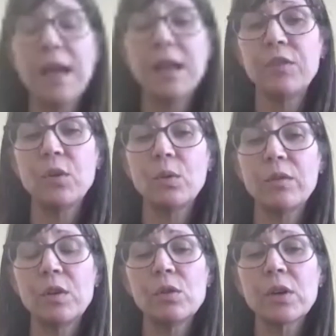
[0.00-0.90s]
if you
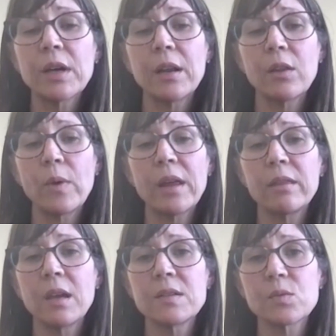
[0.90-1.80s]
look at the way
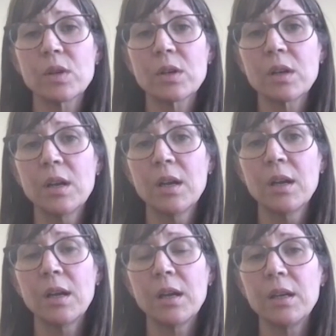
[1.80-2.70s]
things were
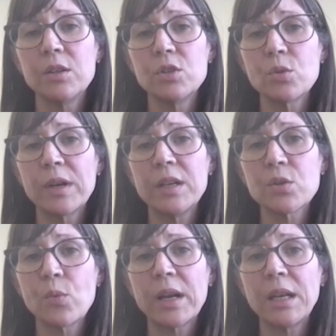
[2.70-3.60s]
in
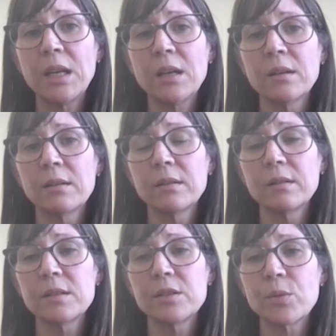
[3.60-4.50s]
2020
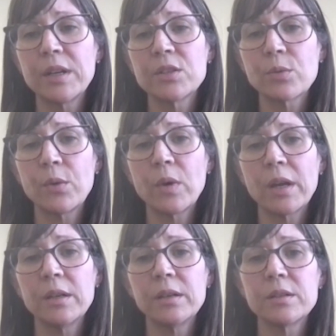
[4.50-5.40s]
to
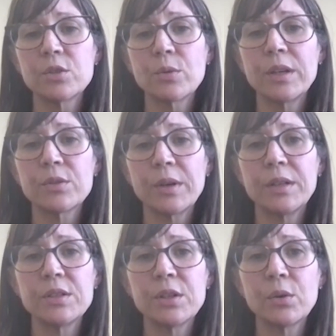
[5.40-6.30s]
2021 to
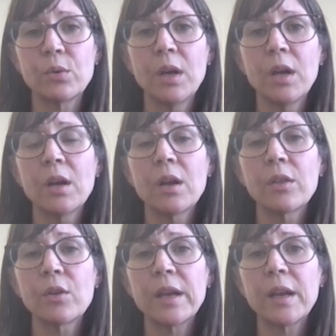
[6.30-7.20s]
2022,
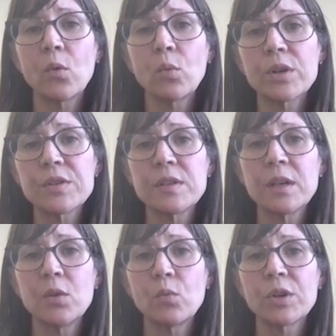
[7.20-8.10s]
they're getting worse
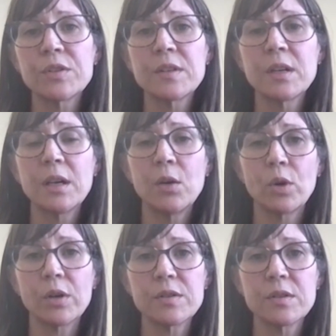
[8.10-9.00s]
and worse and
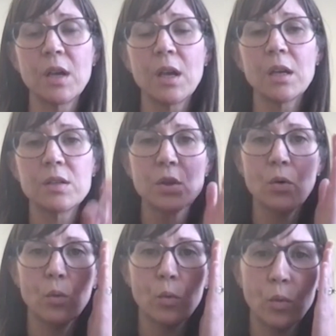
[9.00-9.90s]
worse. And
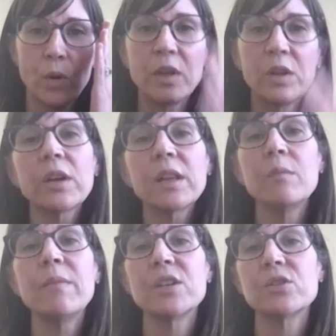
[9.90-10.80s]
so when we look at
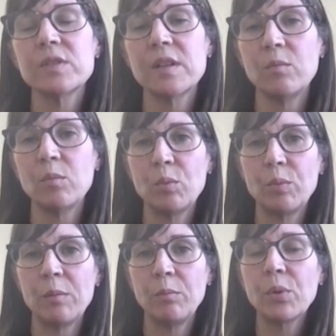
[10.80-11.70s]
the measures that have
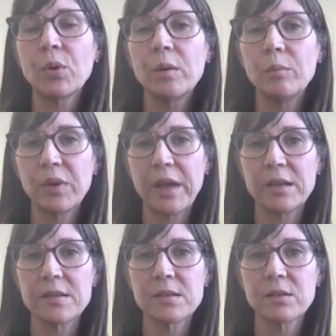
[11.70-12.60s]
been put in place